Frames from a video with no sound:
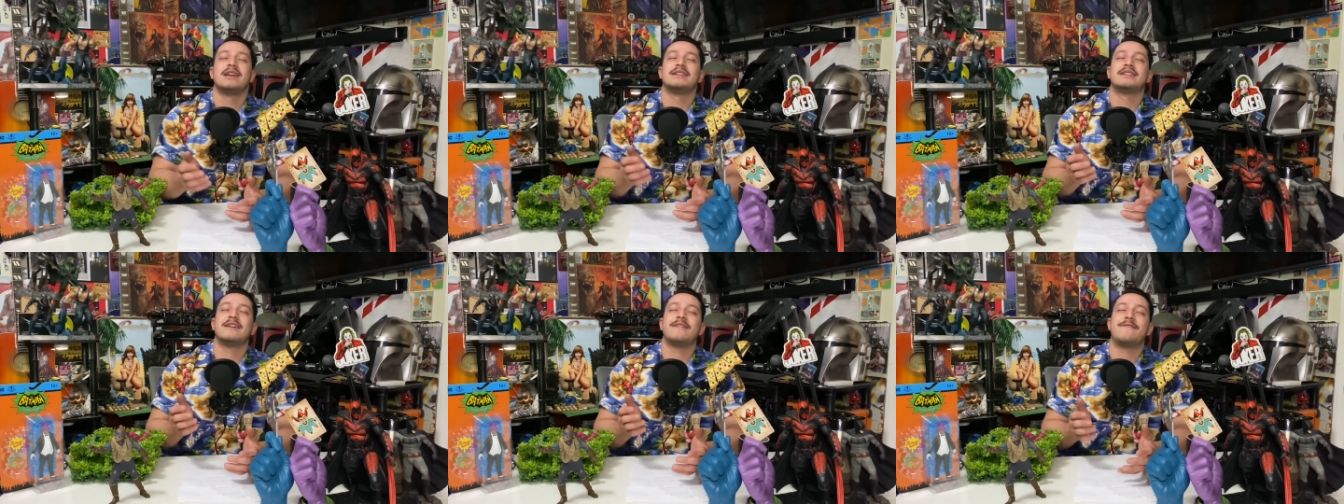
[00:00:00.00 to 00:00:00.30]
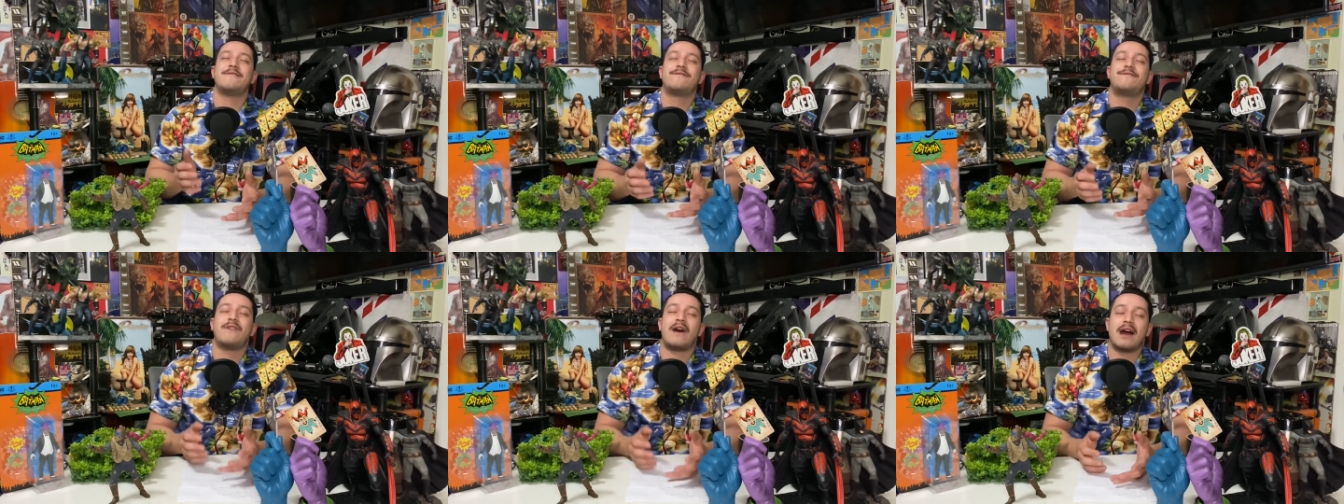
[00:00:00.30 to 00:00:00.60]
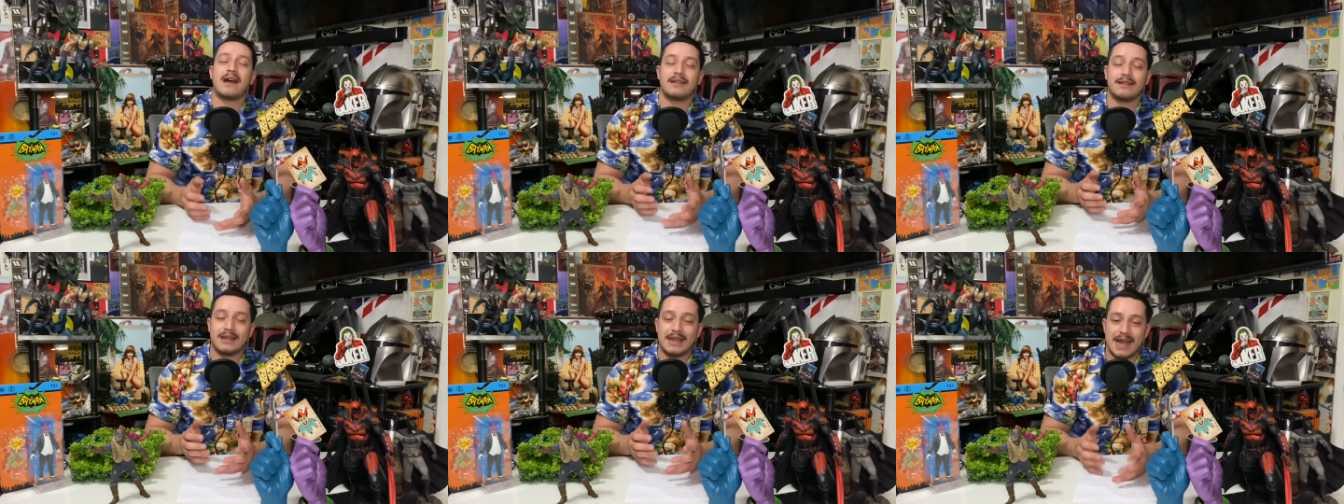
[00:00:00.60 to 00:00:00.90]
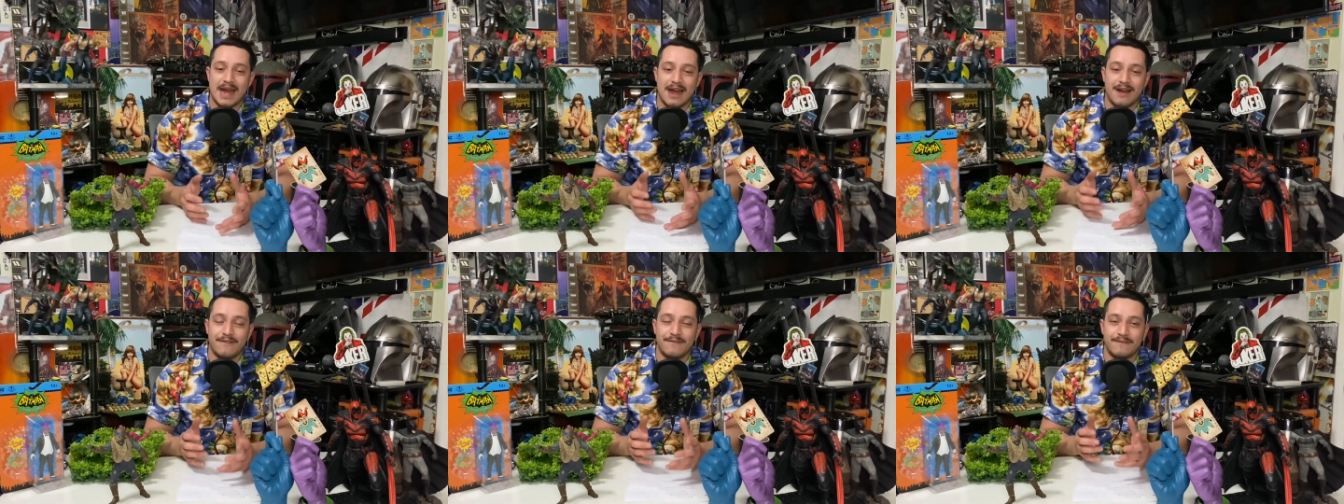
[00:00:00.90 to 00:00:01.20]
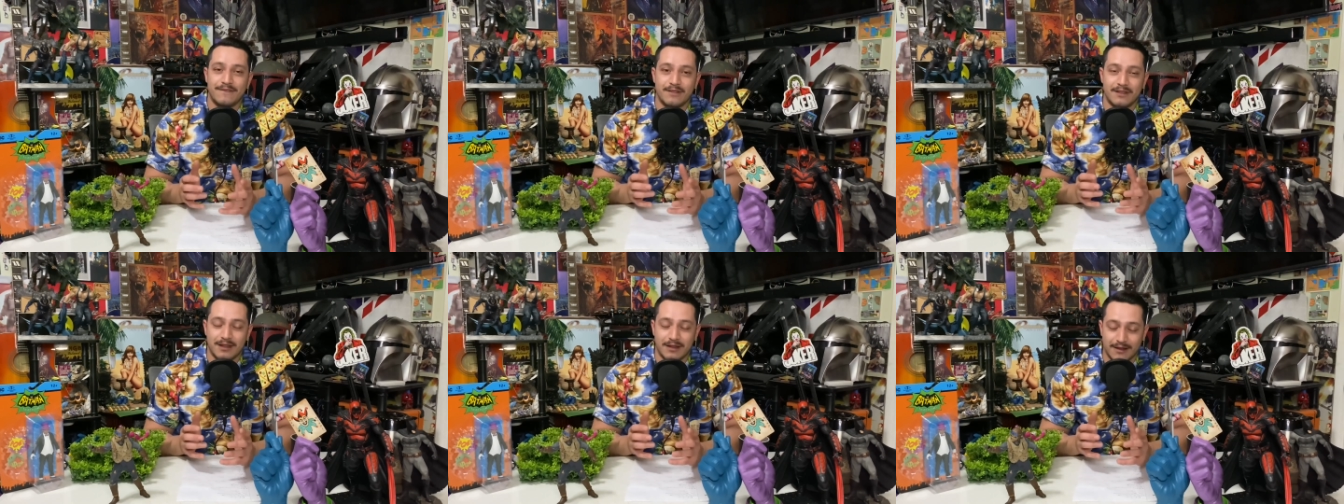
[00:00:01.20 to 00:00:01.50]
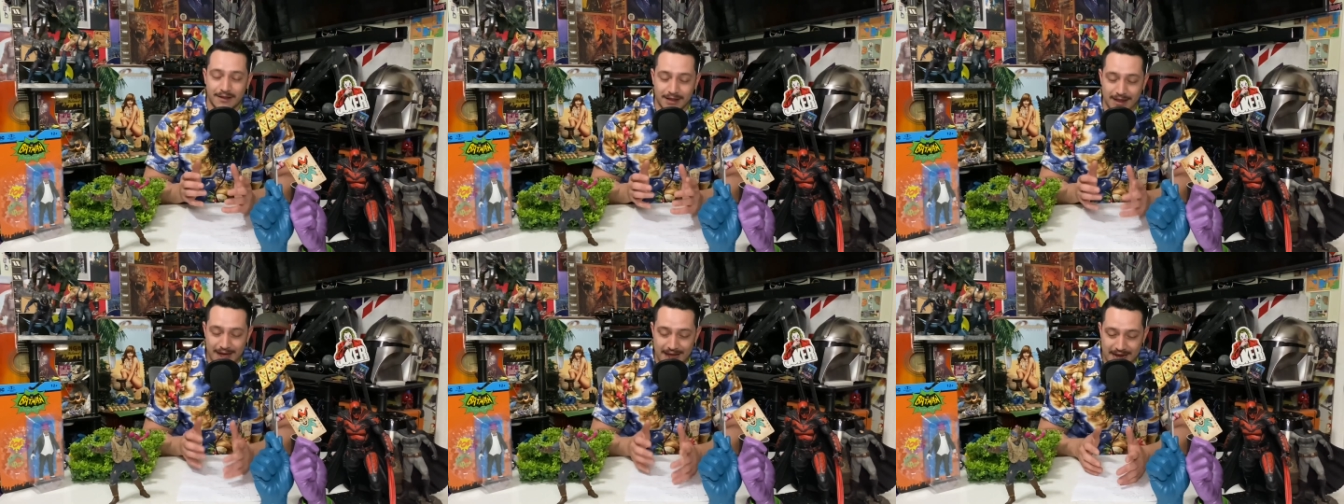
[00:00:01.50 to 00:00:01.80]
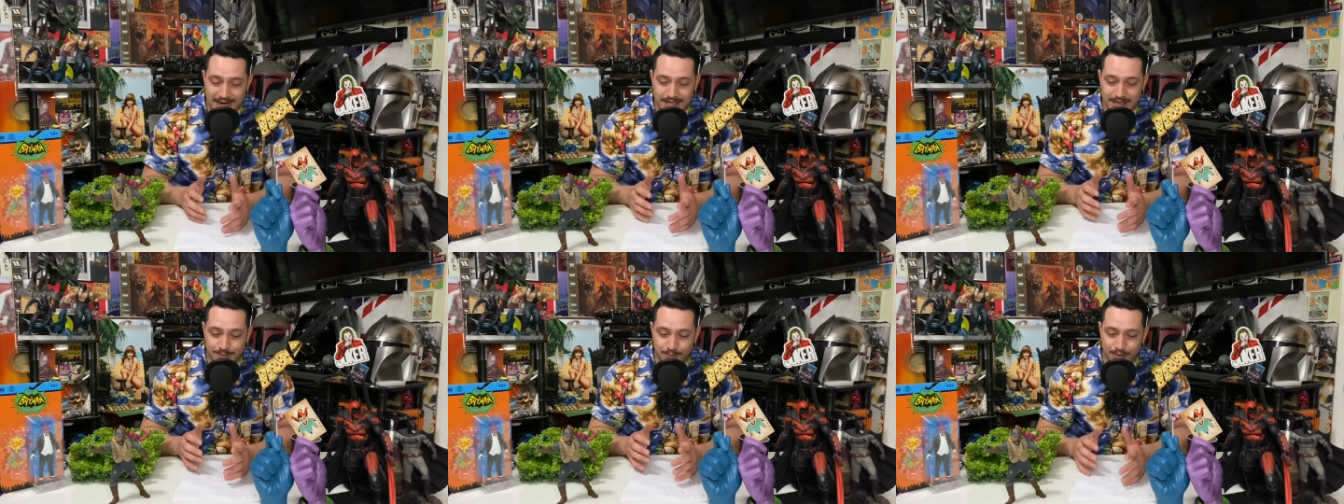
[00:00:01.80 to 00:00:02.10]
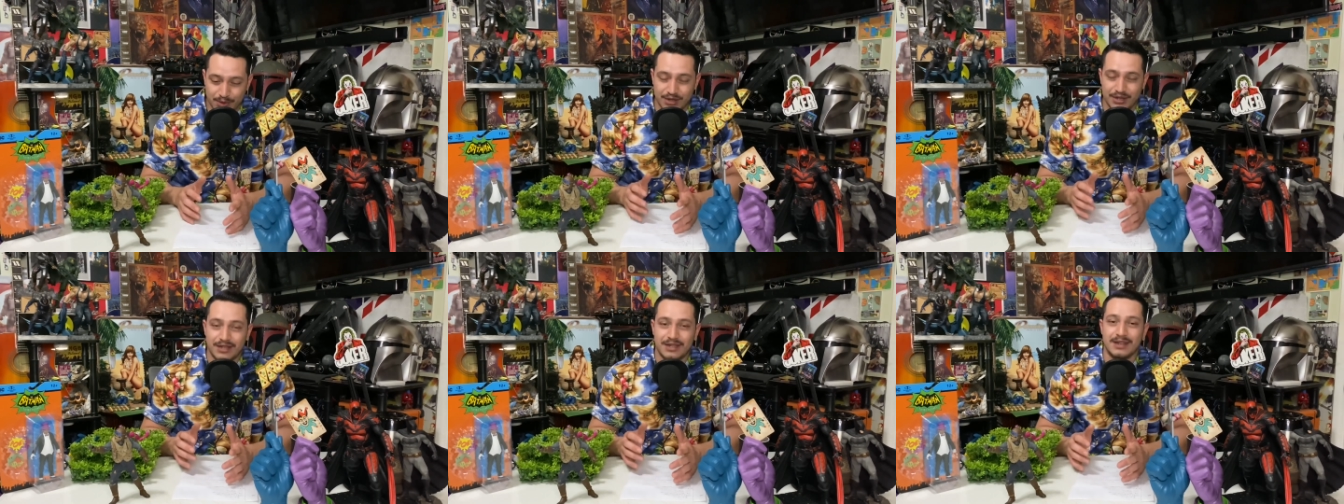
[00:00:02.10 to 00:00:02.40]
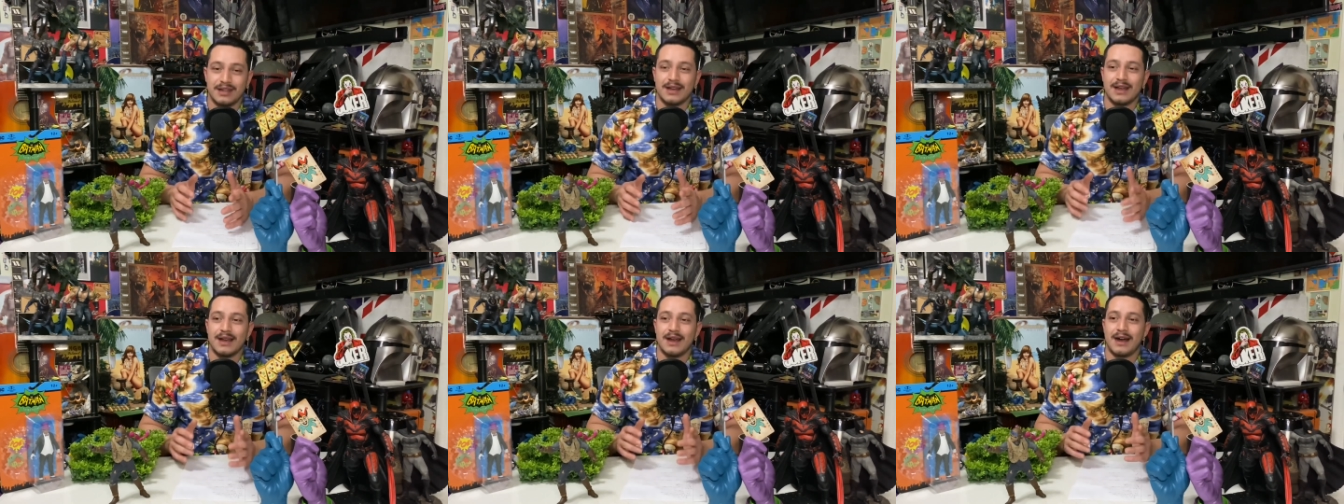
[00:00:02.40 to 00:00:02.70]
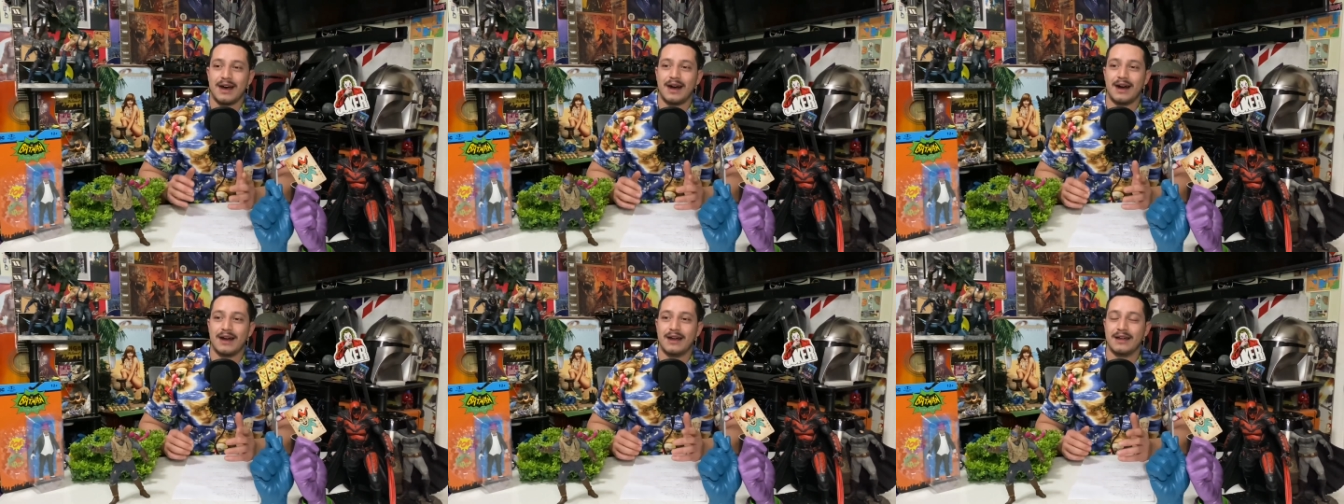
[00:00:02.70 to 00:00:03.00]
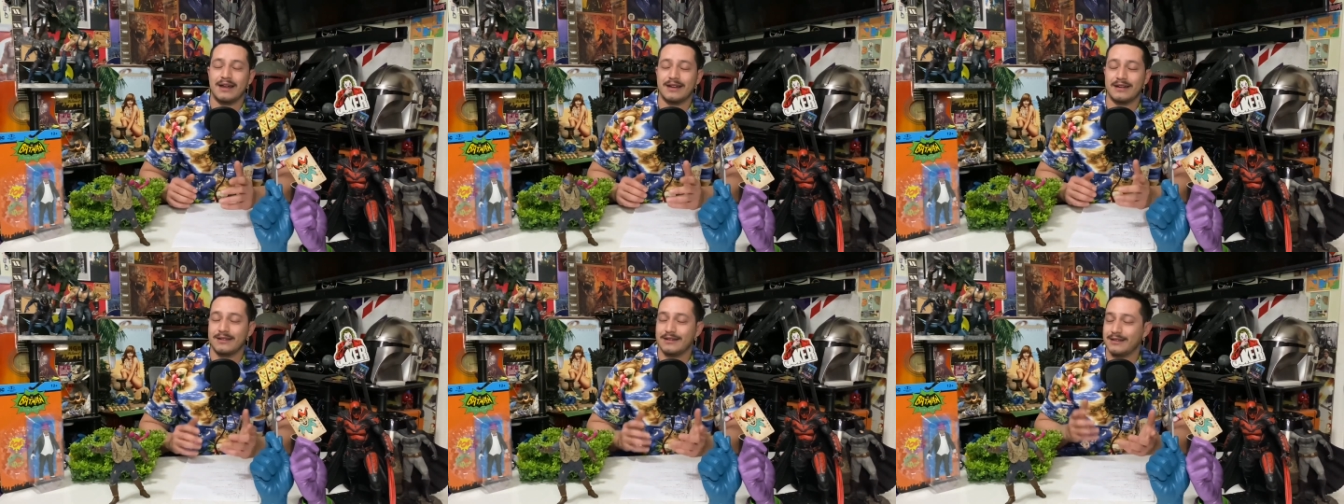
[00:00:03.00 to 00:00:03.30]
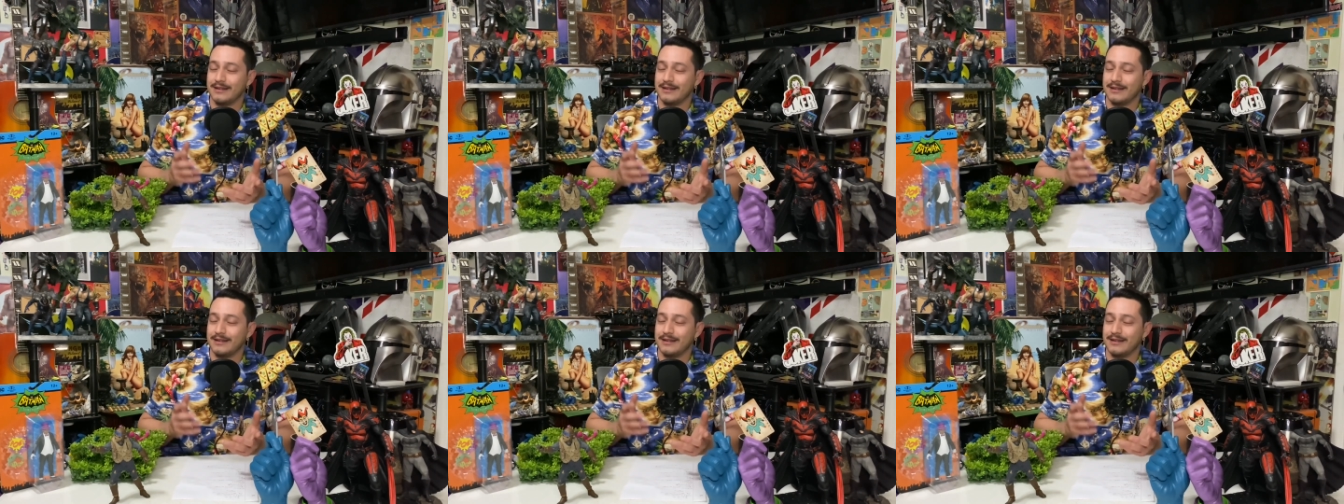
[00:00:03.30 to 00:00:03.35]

to finally have the last book. Uh,